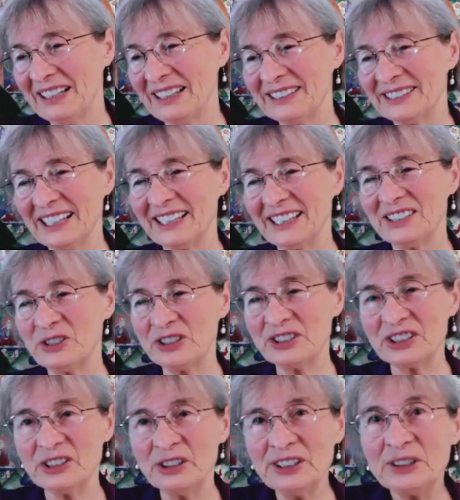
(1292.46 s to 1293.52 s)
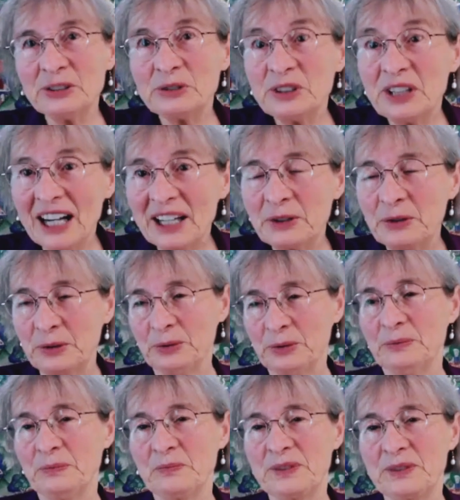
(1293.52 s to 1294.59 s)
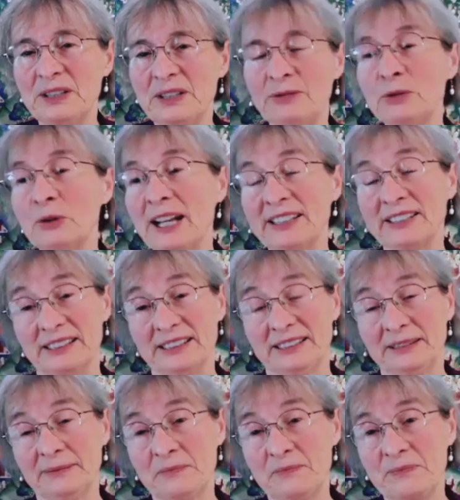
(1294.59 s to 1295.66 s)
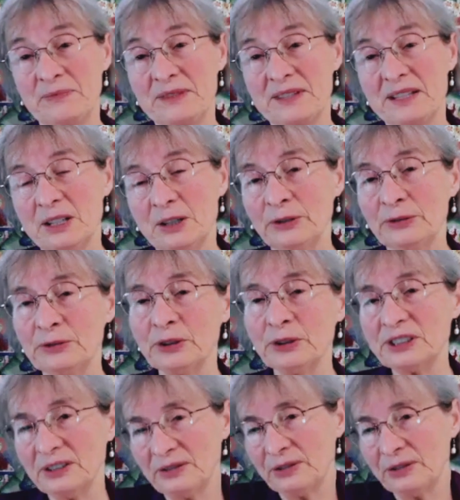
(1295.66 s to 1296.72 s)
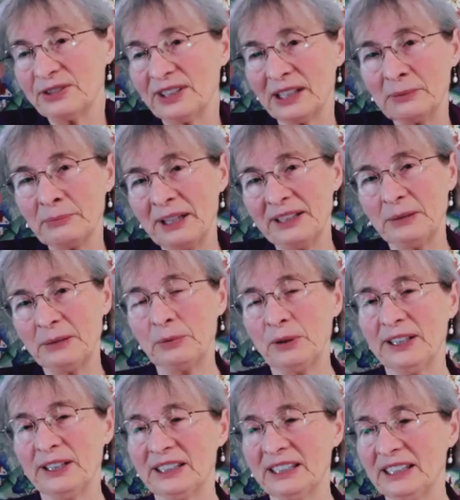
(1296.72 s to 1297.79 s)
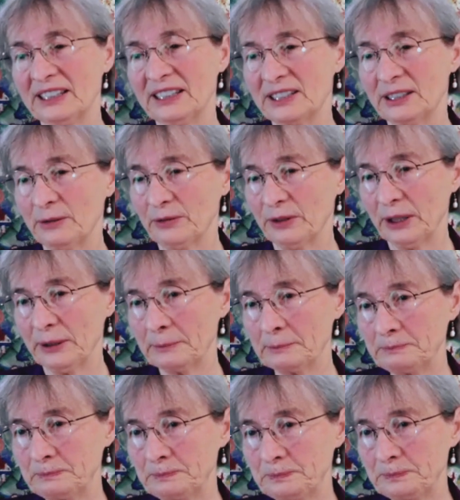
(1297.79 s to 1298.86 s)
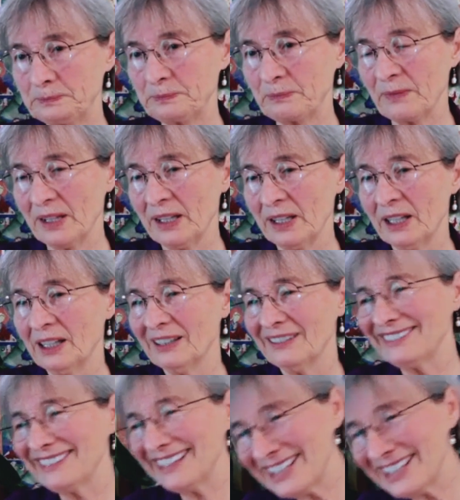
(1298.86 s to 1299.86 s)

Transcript: that's just going to guide you if you let it. Of course, if you start manipulating, it's different. Okay,